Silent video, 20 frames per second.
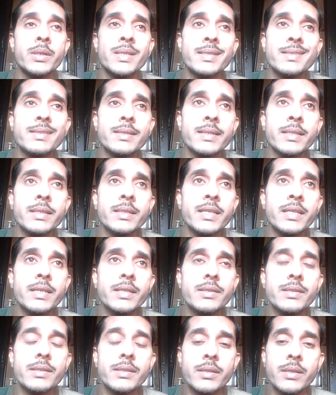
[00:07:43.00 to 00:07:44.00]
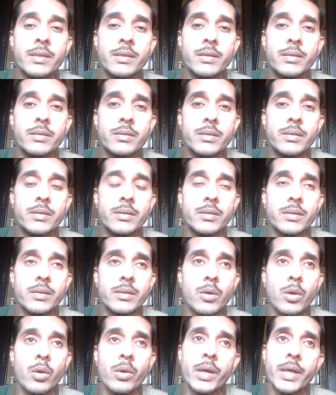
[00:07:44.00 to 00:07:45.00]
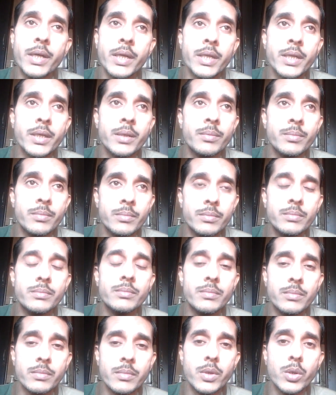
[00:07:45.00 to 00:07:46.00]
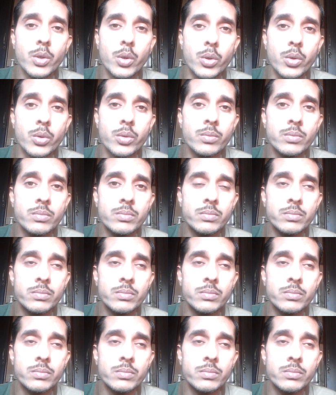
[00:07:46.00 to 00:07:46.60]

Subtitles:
These three things are already known,